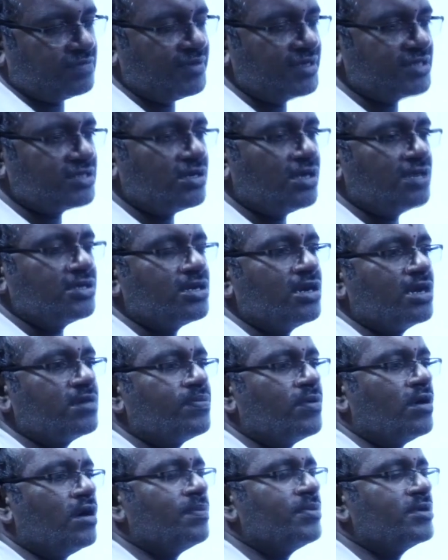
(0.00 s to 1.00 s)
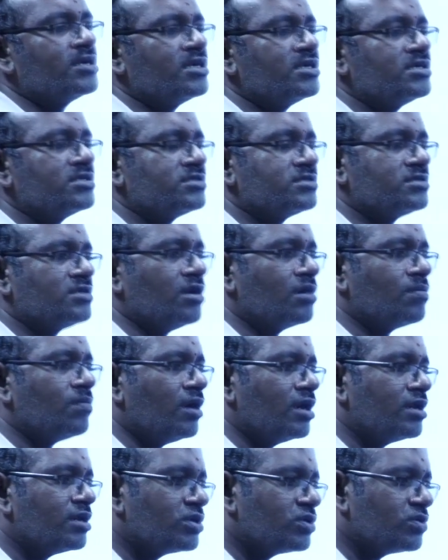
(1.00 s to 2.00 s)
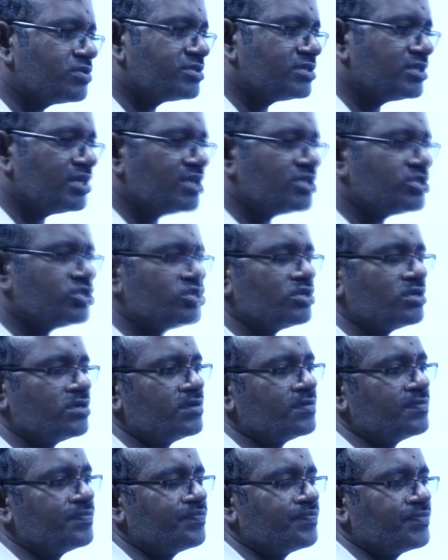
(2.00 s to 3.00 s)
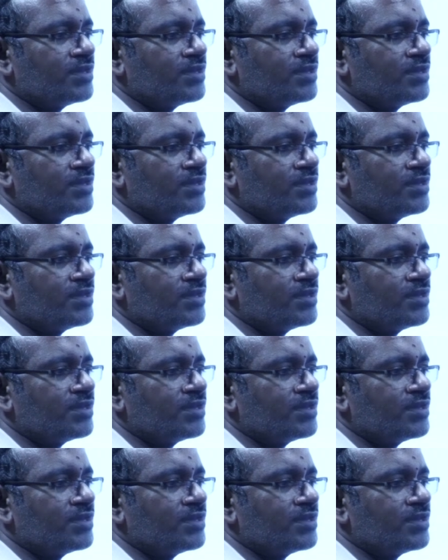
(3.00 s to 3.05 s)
Based on the drug properties, drug molecules nature,